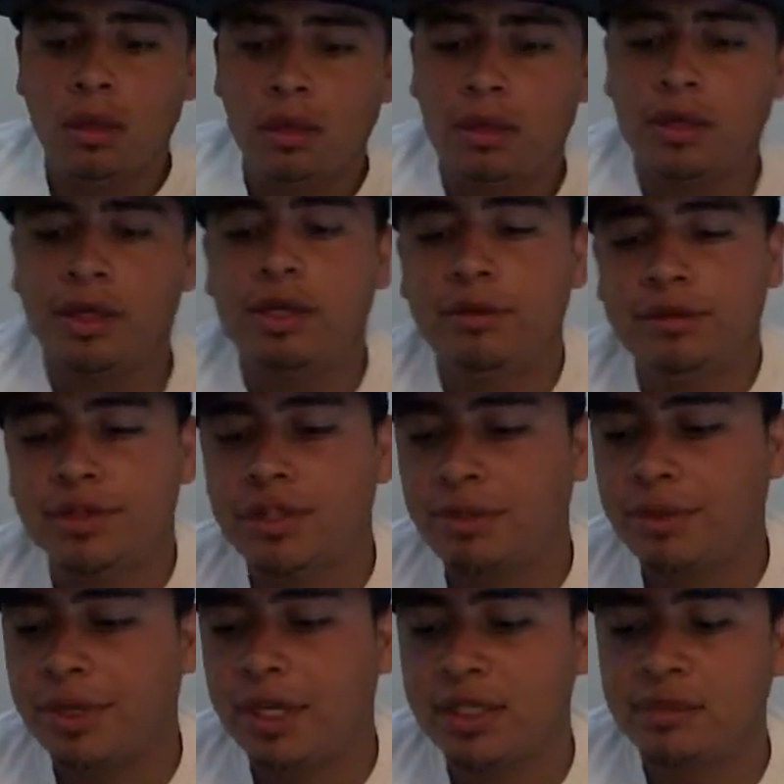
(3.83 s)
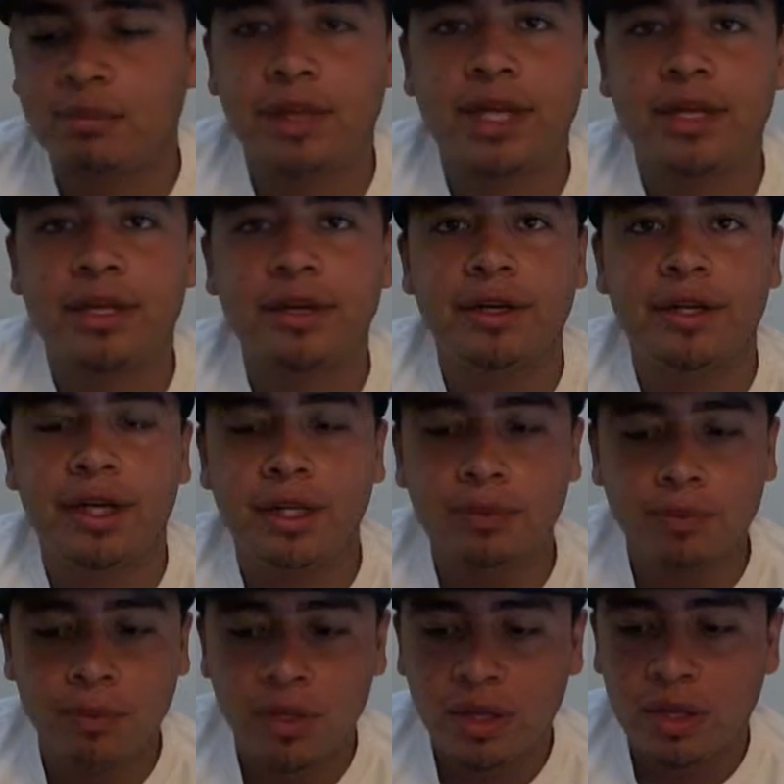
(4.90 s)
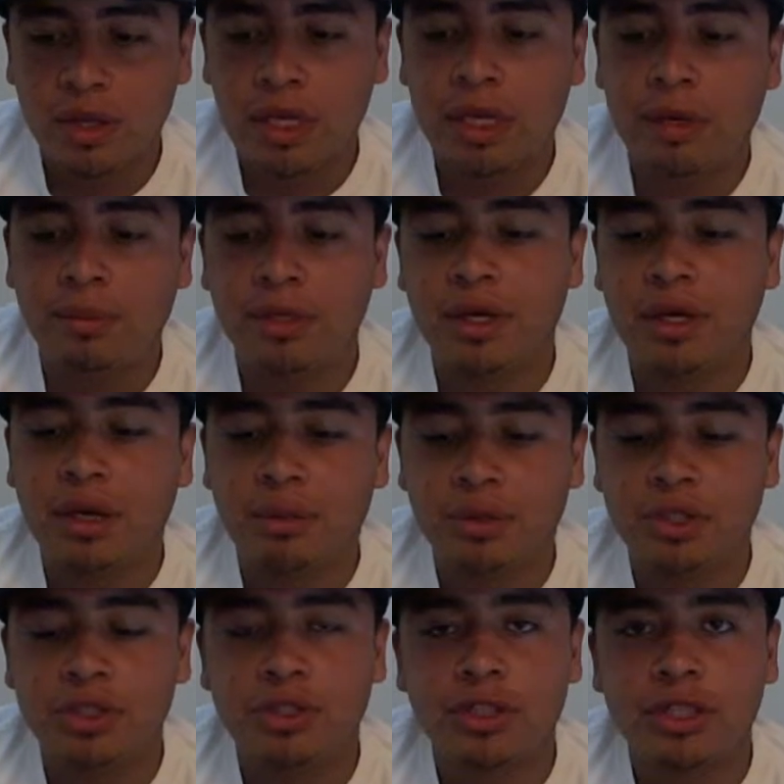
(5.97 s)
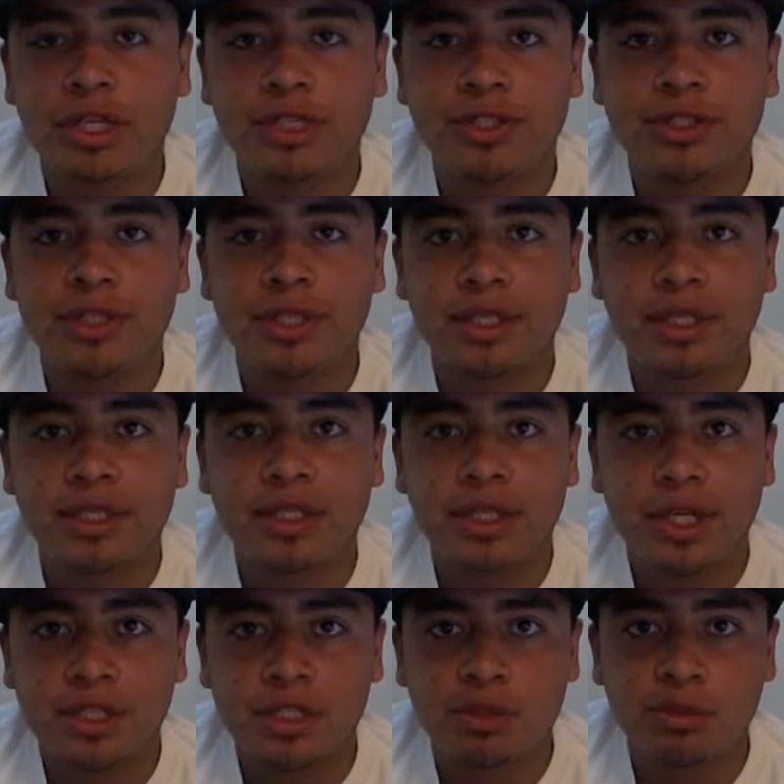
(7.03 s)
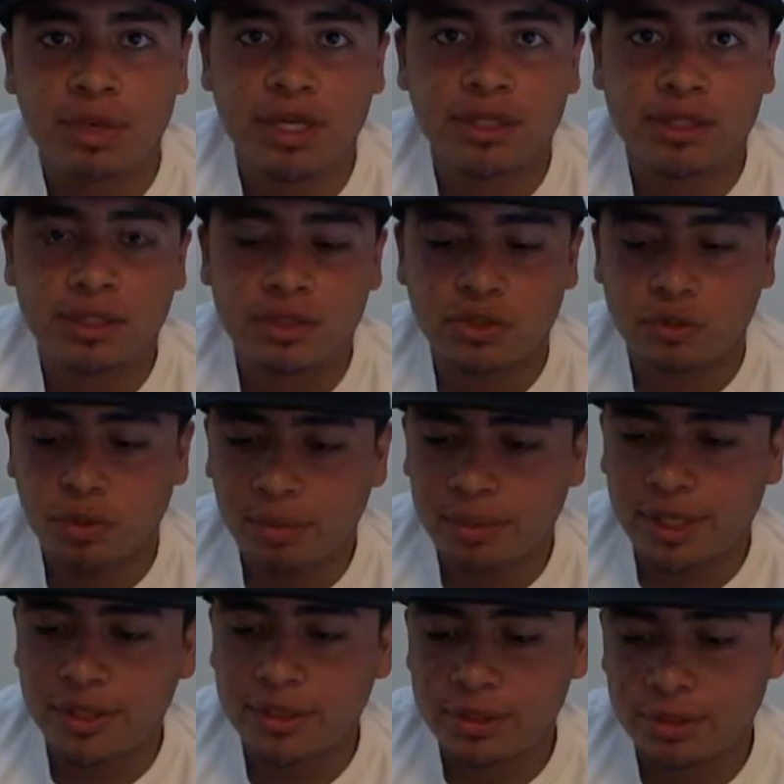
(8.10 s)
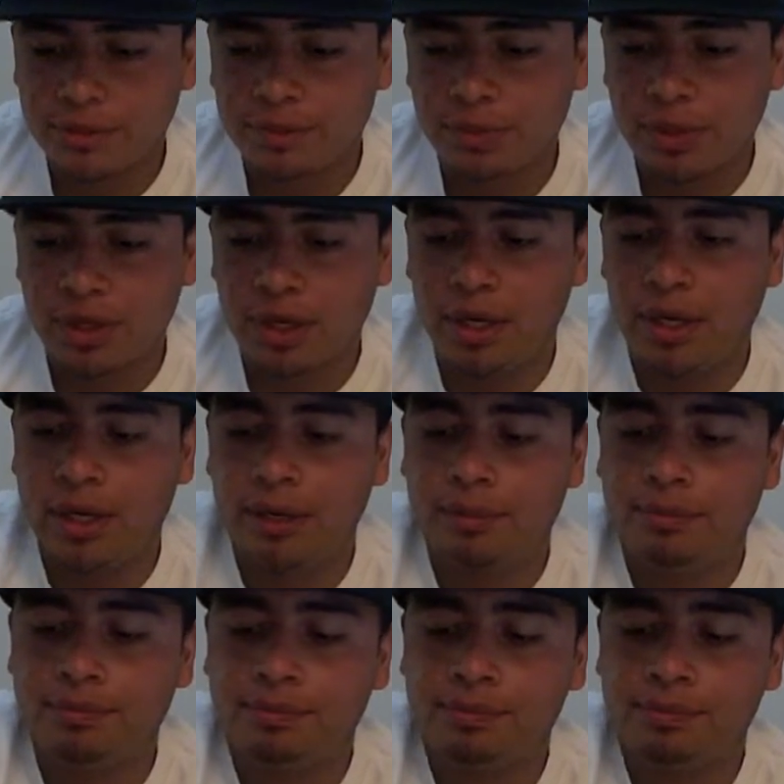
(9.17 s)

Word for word: Alright, hey, what's up you guys? I'm back here again. Um, uh, I'm going to show you guys the uh, Tenacious Baits swim baits. Um,